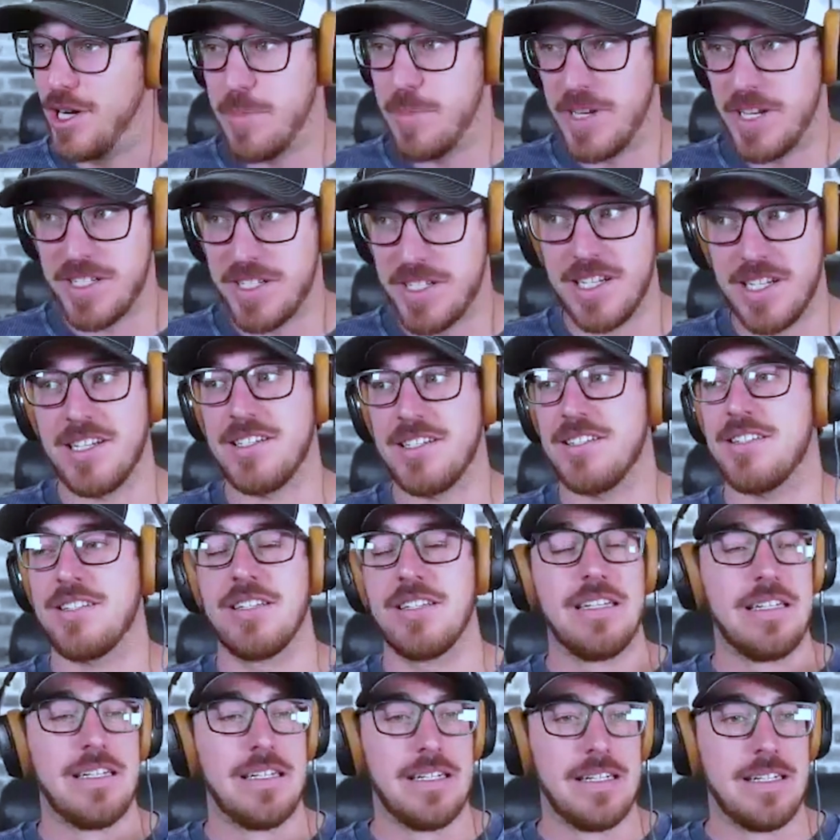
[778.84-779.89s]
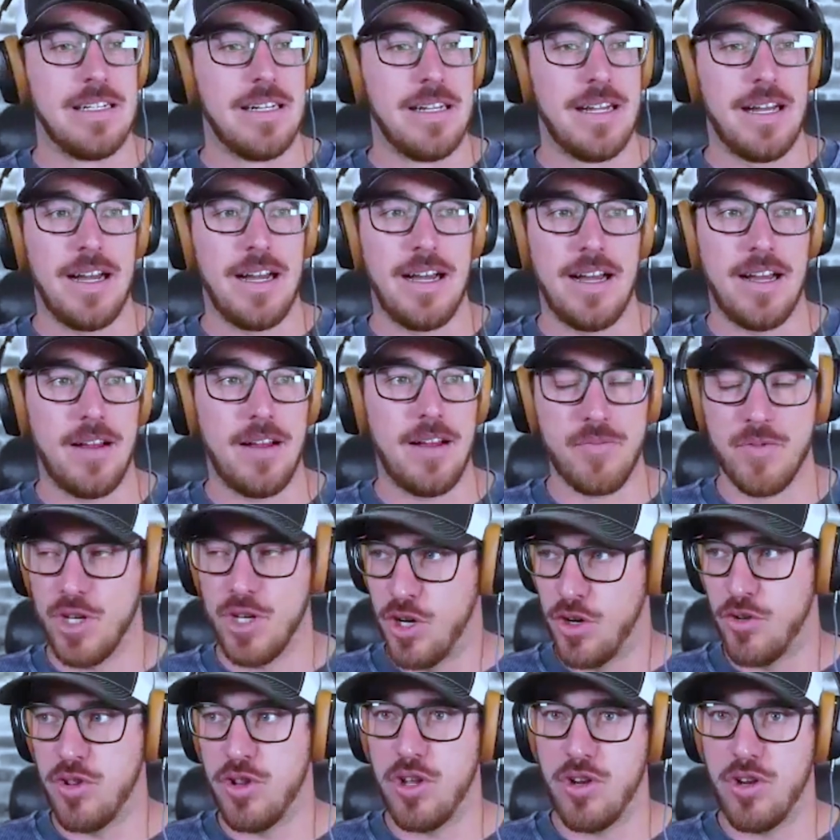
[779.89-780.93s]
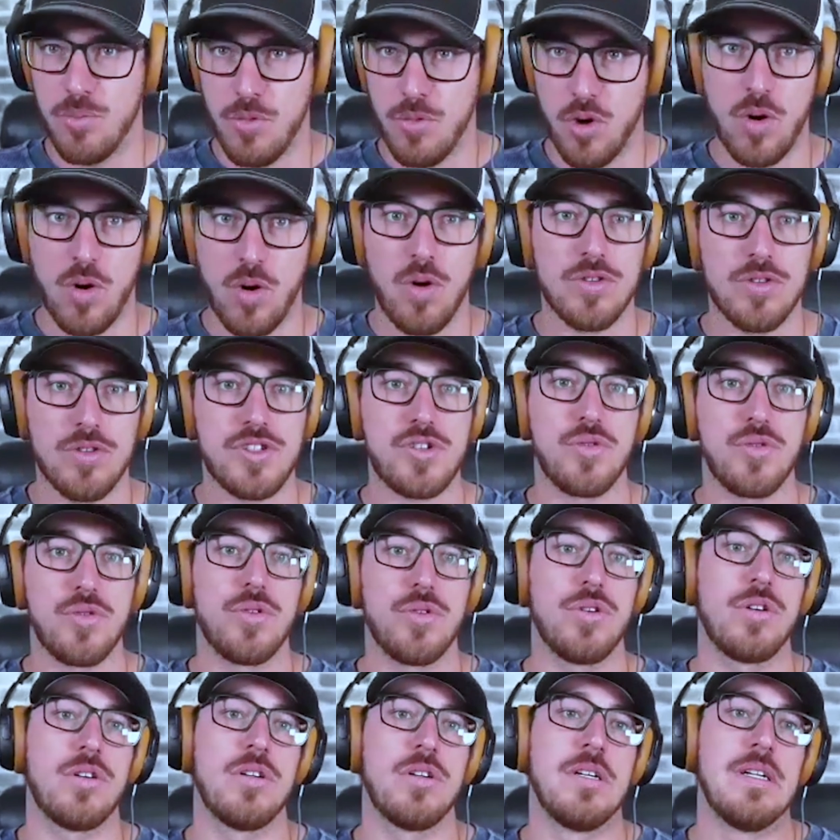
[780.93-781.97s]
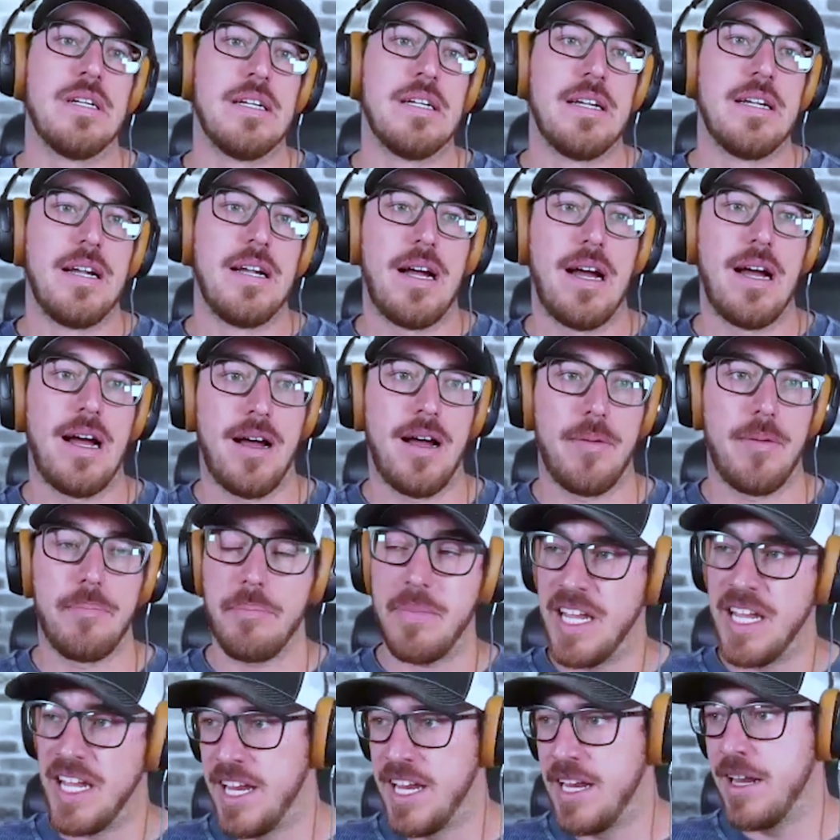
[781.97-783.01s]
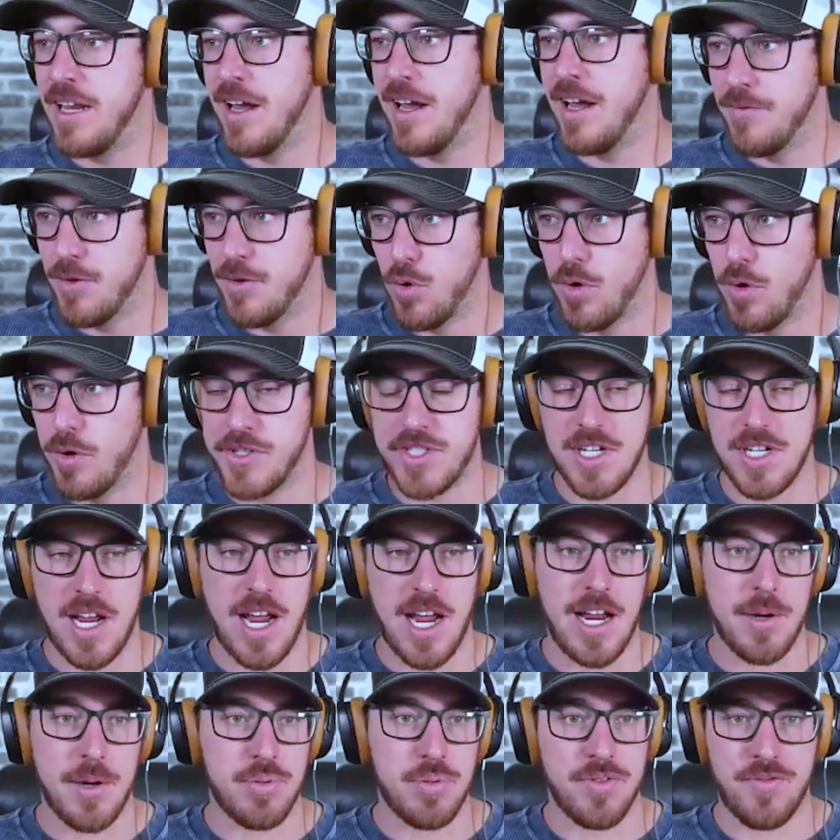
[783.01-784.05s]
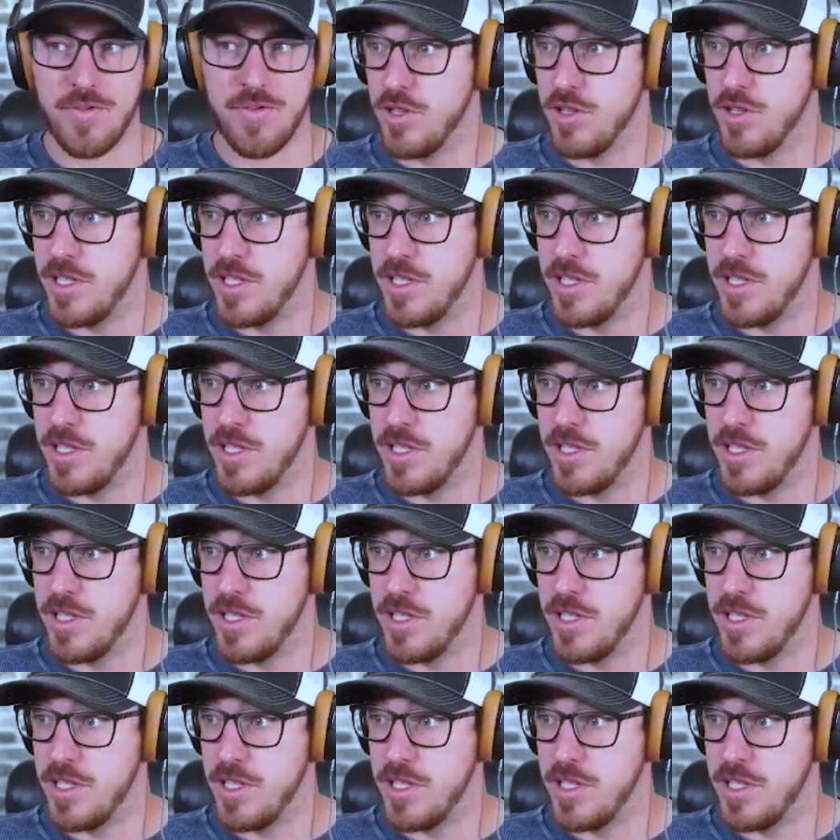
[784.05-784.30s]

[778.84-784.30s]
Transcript: business. Um, you know, a little more old school. Uh, me, of course, I prefer